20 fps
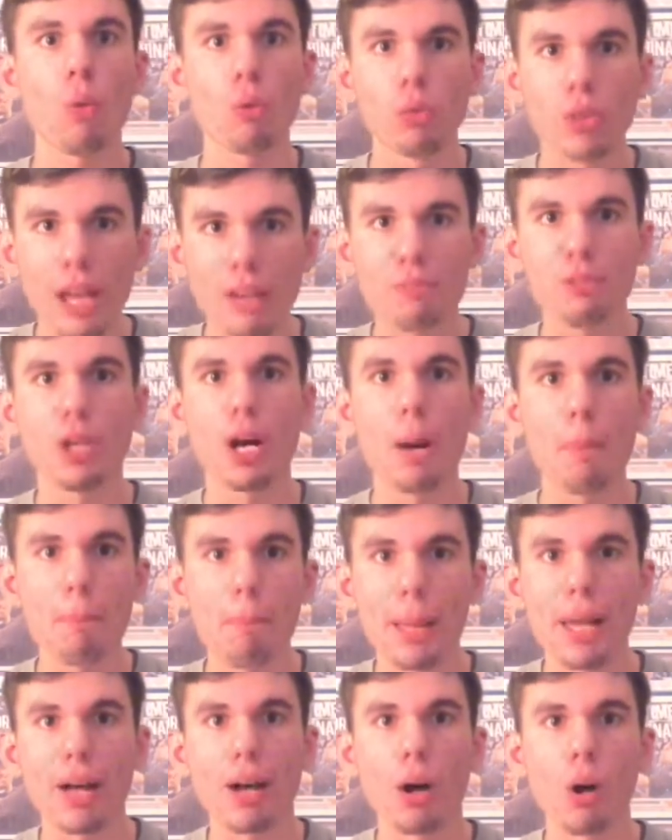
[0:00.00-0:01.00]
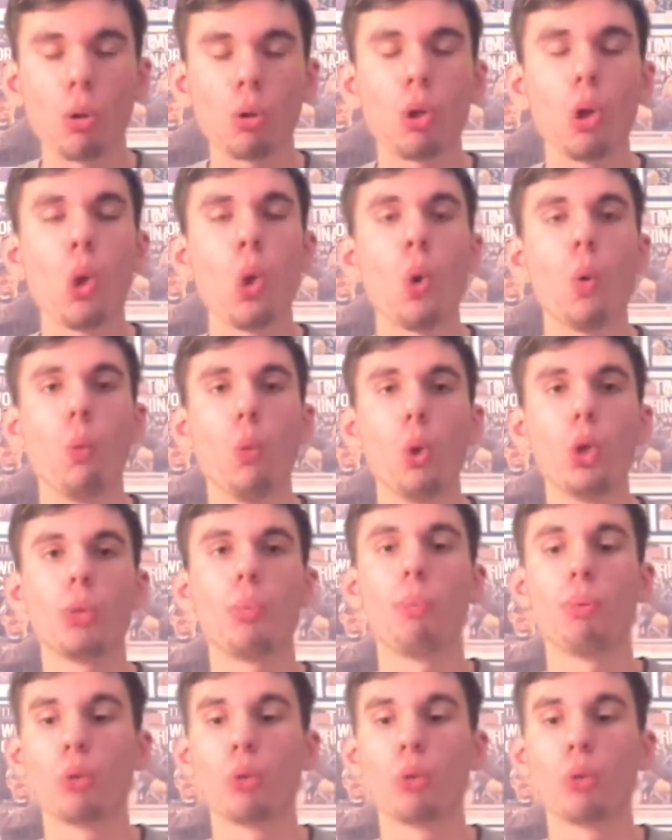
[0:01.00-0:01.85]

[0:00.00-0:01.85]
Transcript: Le'Veon Bell would